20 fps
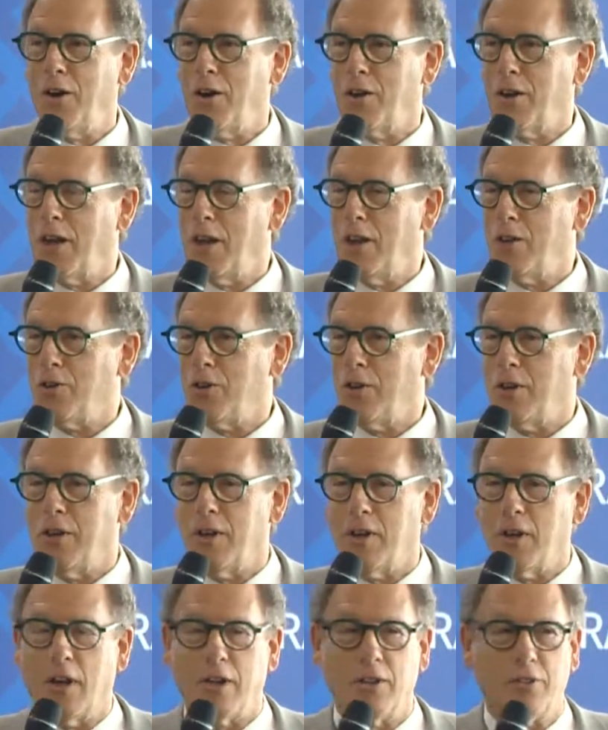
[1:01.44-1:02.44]
occasion,
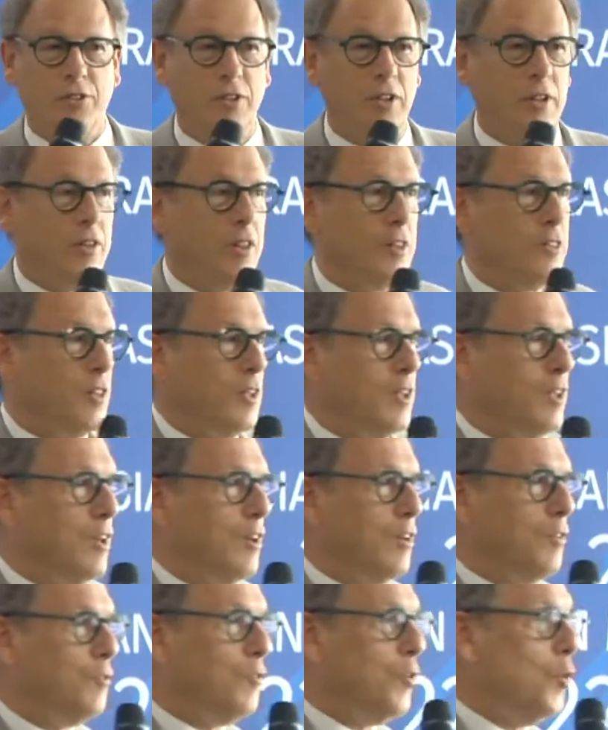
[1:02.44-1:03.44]
and I see that
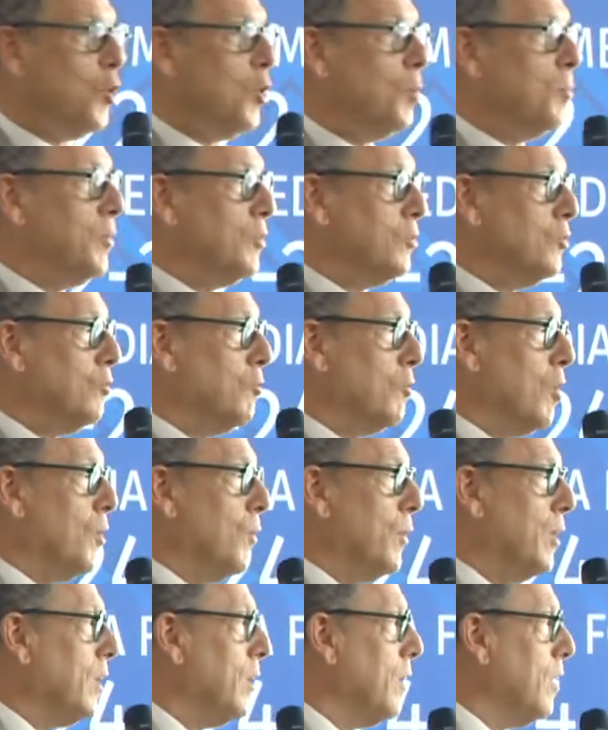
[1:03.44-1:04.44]
the forum is
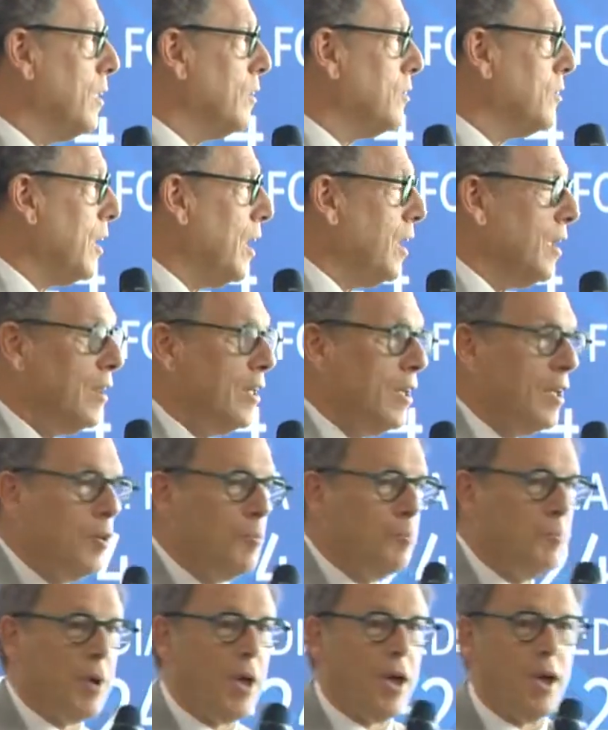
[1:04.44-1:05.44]
growing, it's gaining
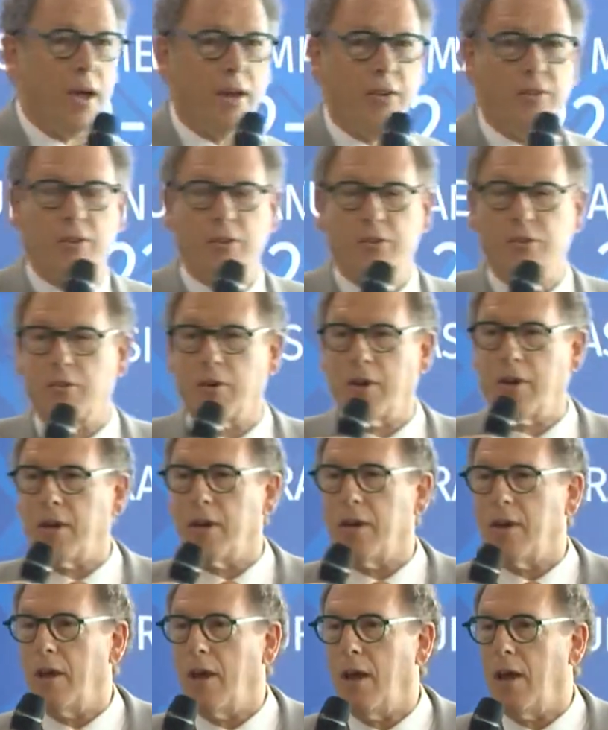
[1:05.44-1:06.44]
impact, it's
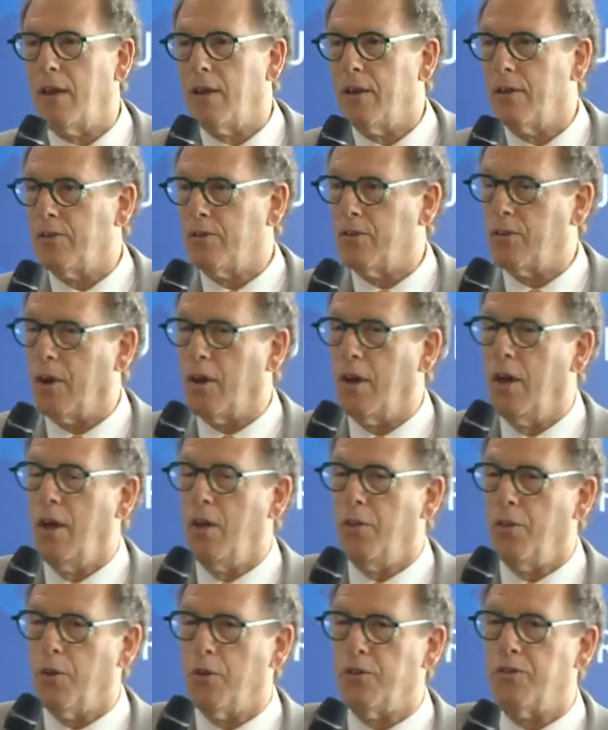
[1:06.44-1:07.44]
growing, and it's
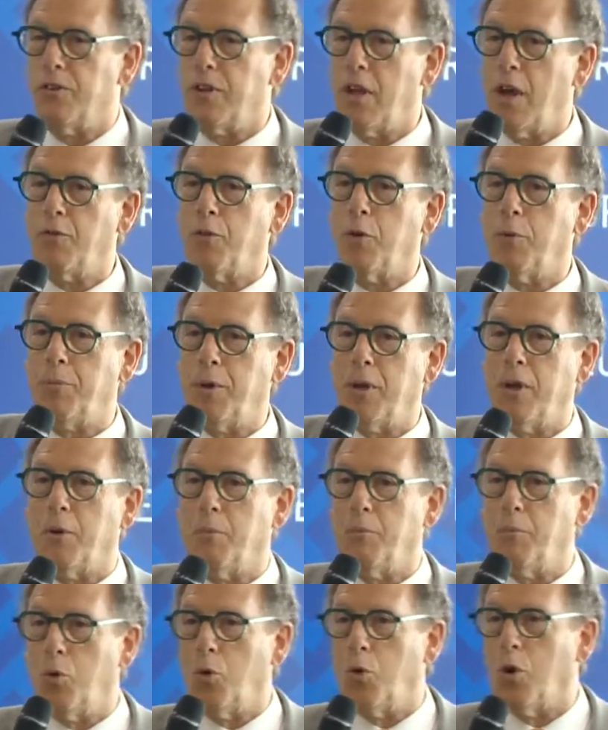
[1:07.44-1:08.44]
there's never been a
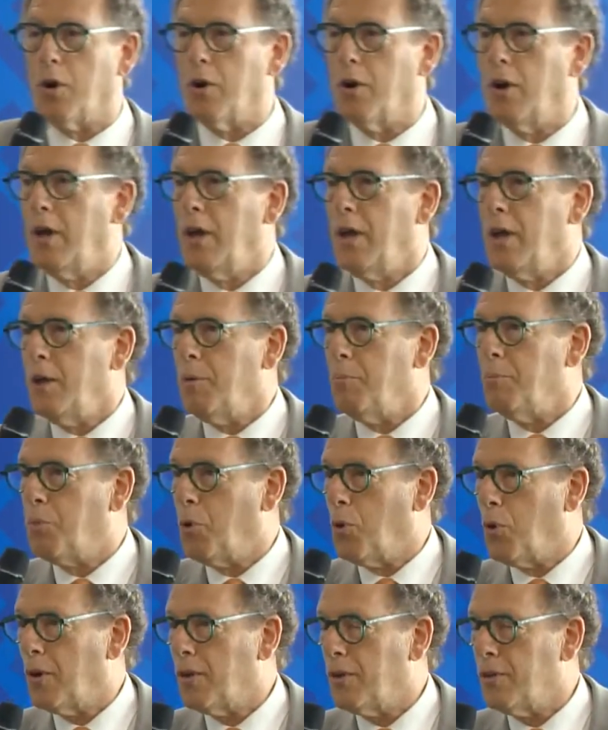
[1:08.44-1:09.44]
more
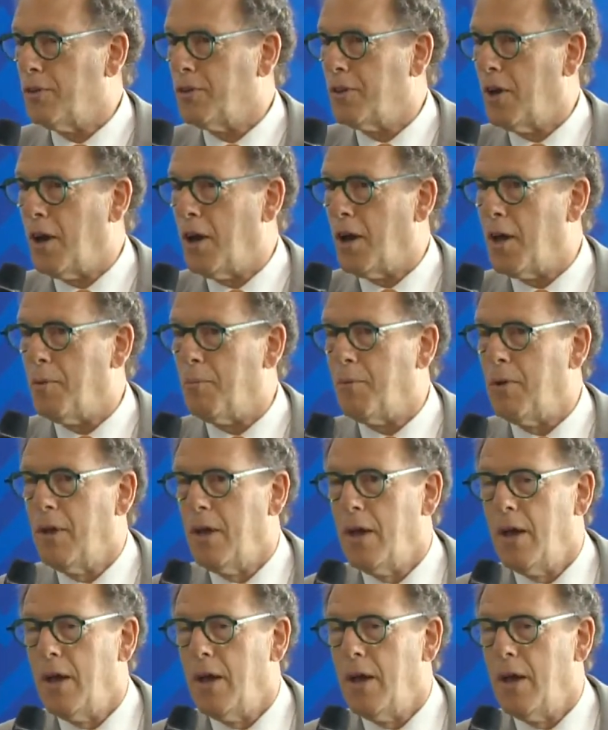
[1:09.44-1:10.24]
important time,